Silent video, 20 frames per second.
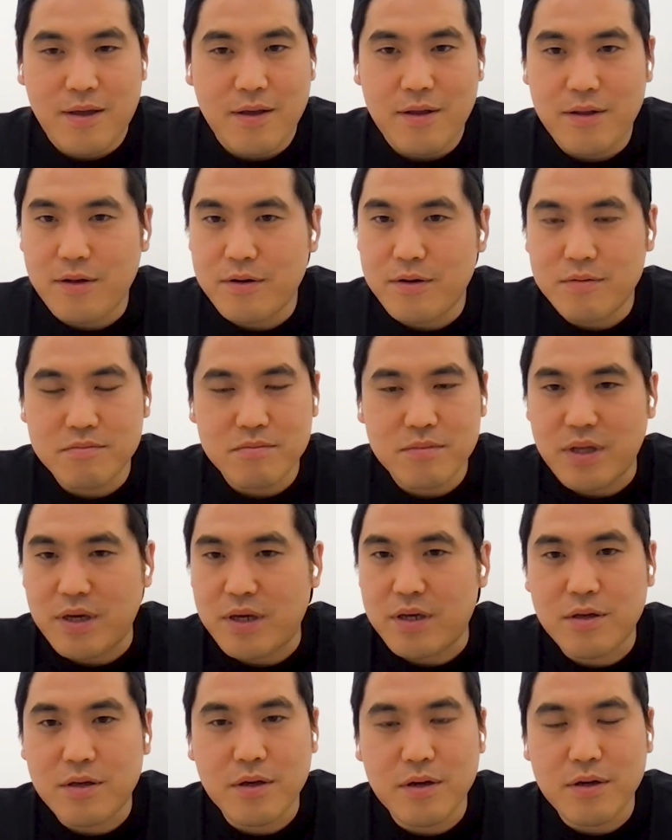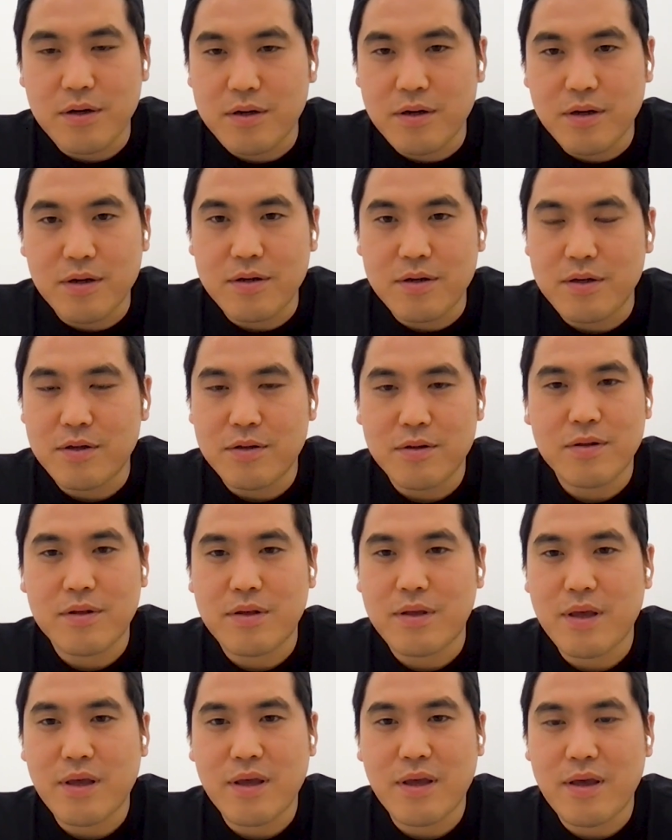You know, like uh,
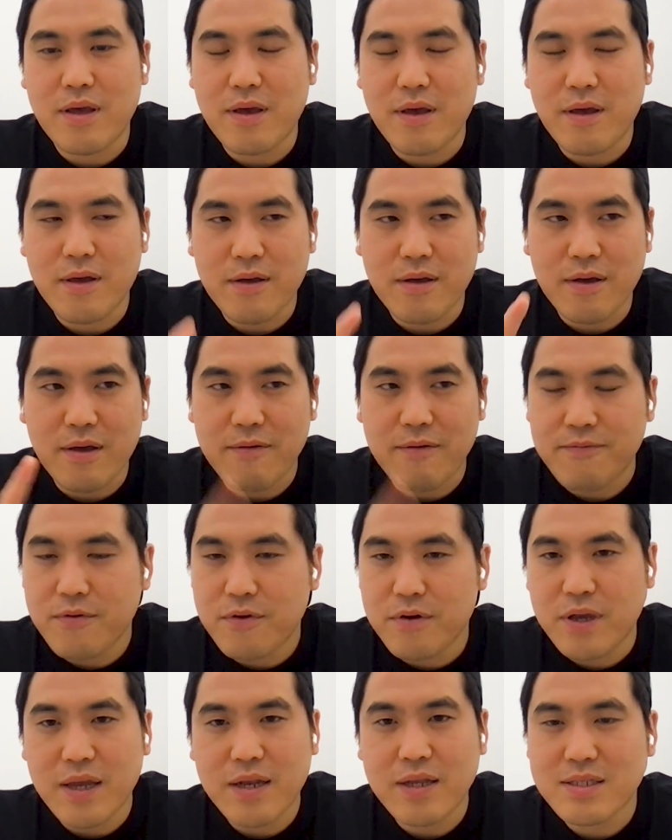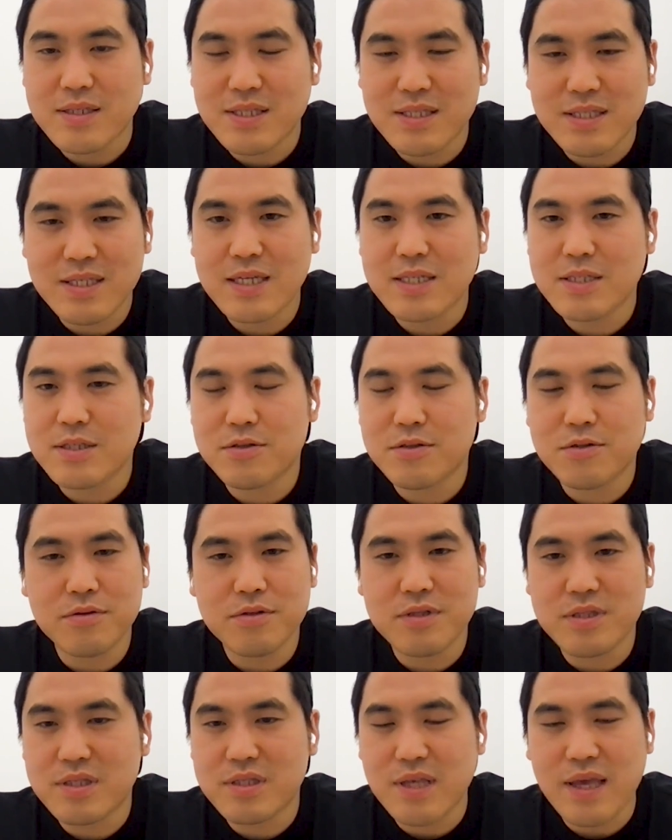if you're getting six to
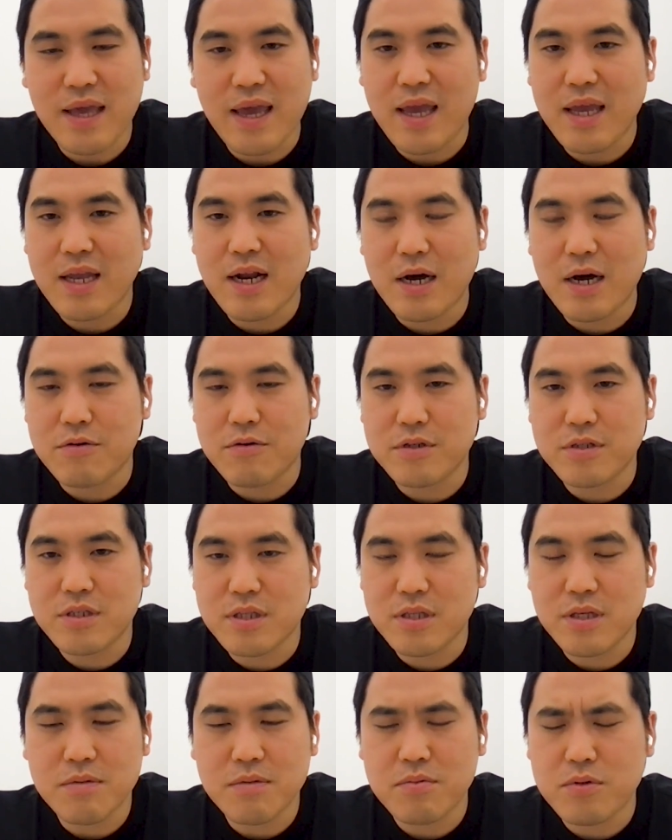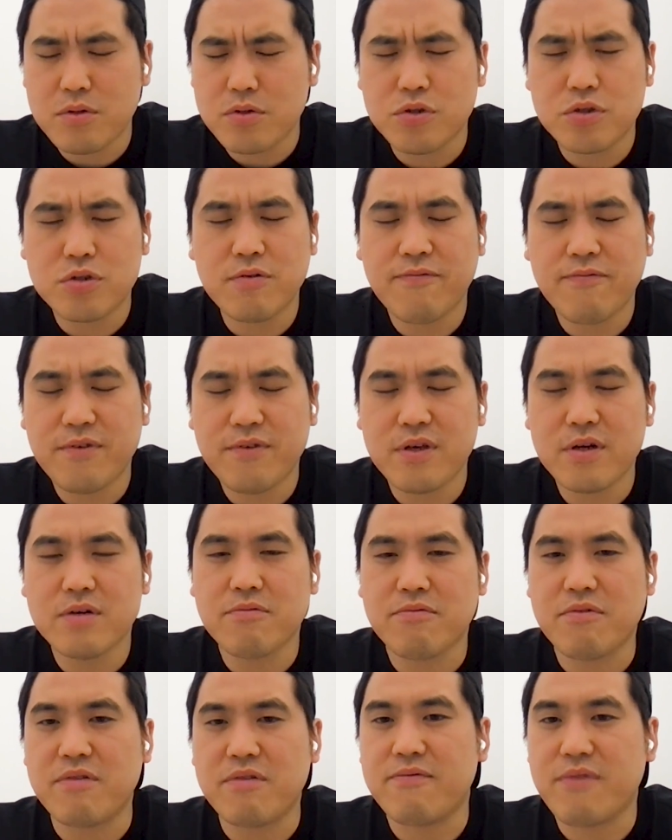eight hours sleep, you should feel
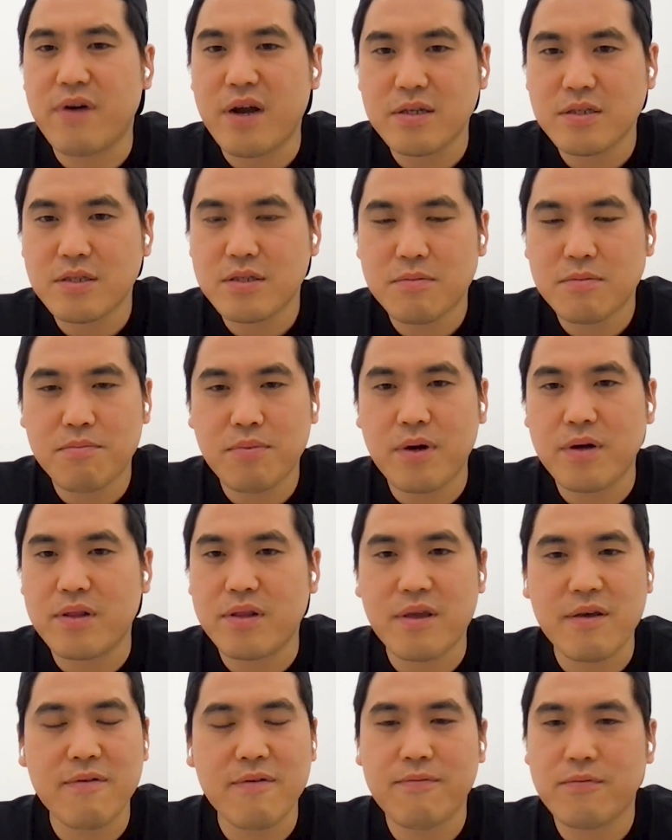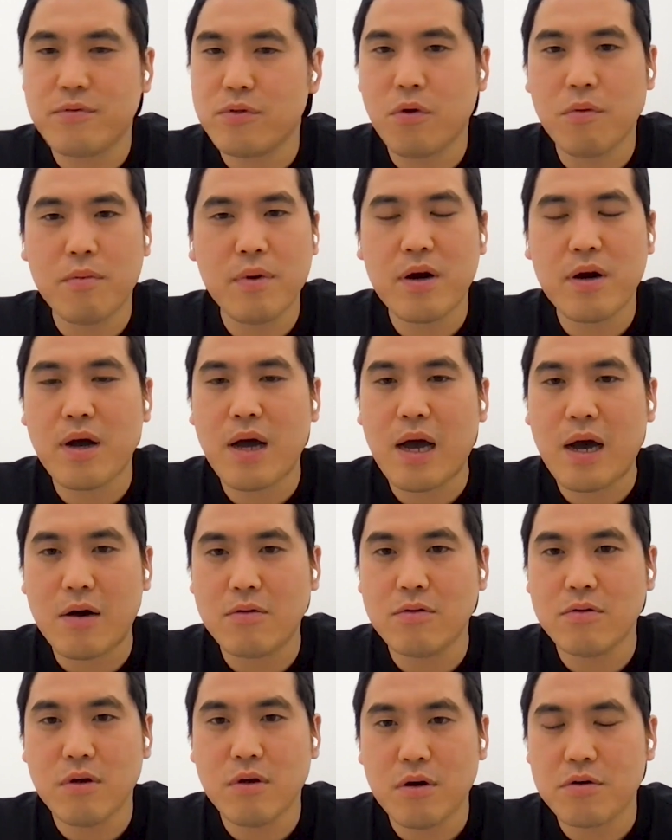refreshed. But if no matter how
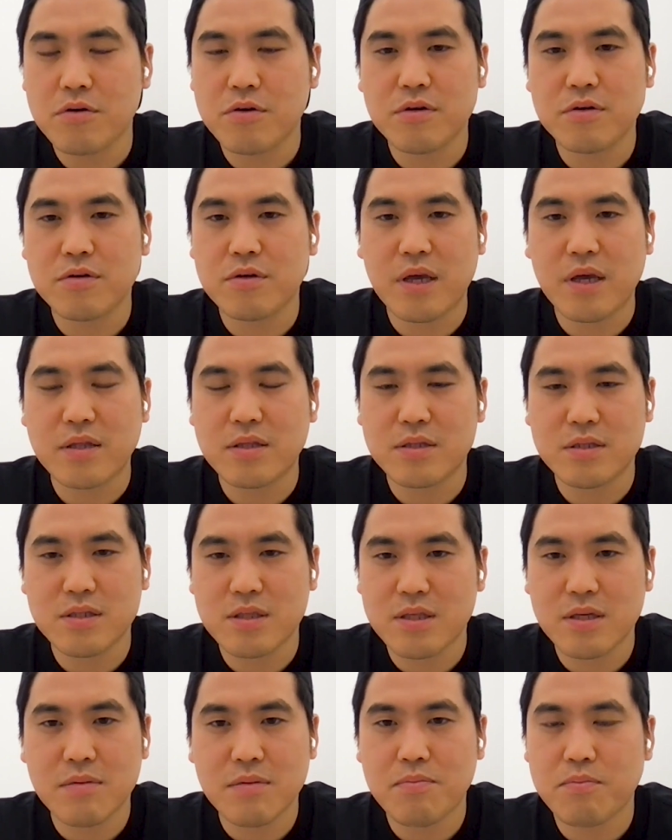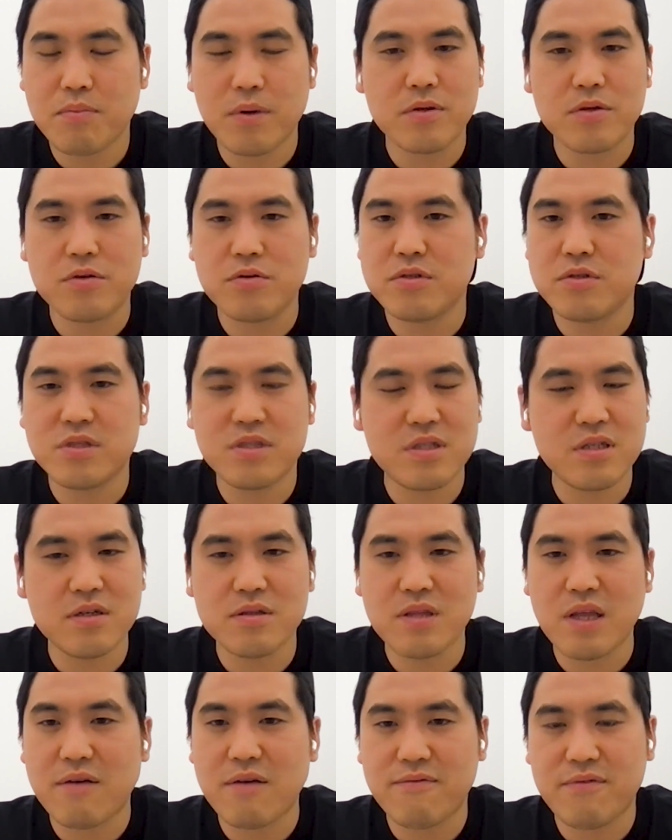long you get sleep, but you still
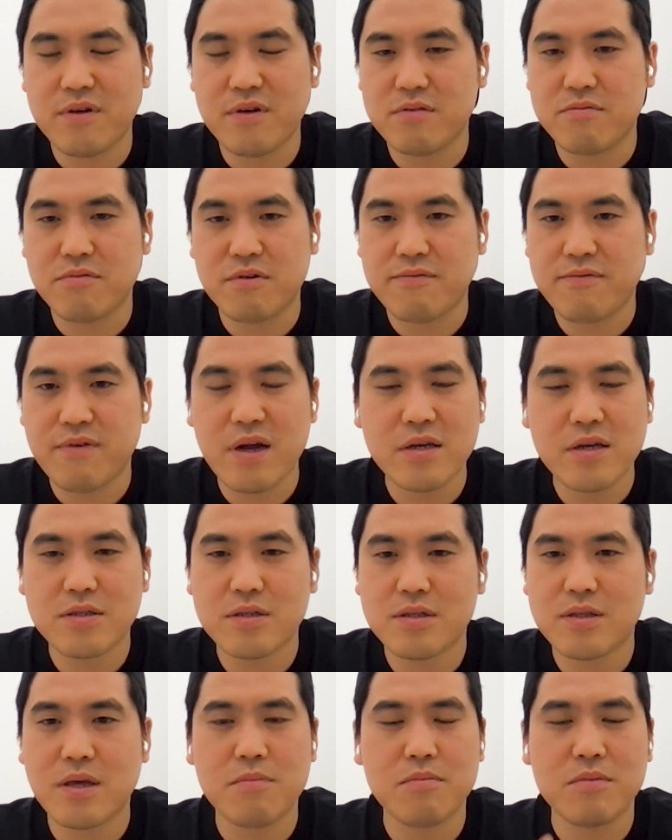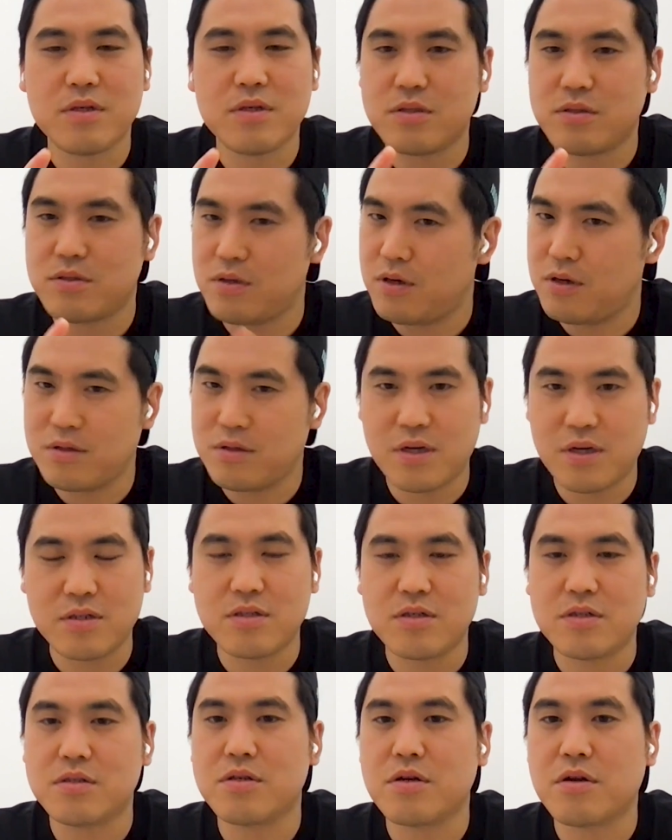not feel refreshed, that means uh, there's
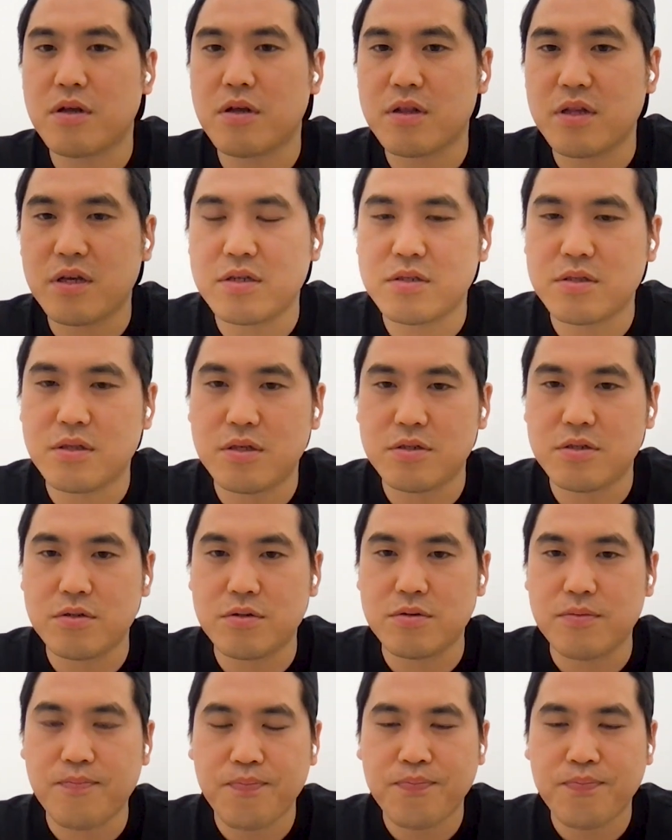a circulation issue.